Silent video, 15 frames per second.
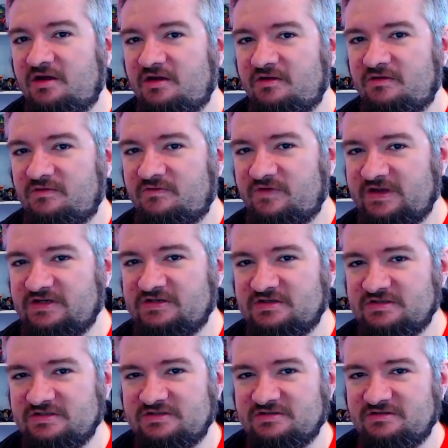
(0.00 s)

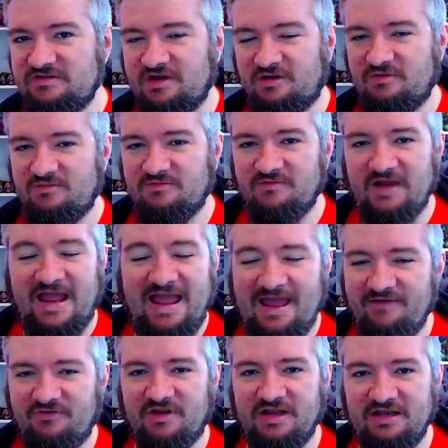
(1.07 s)
features,
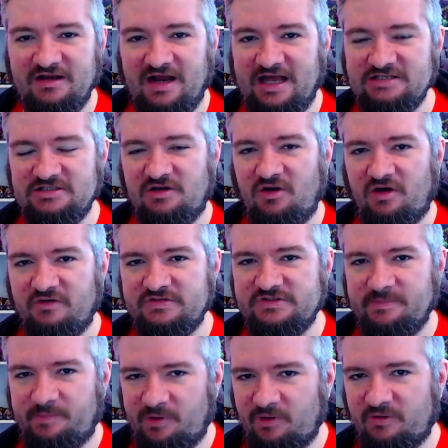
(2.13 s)
heavily and has a lot of
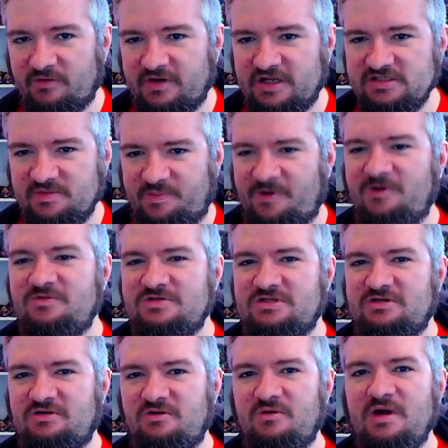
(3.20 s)
support, as opposed
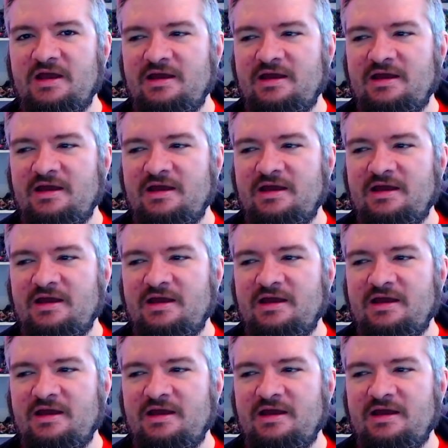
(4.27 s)
to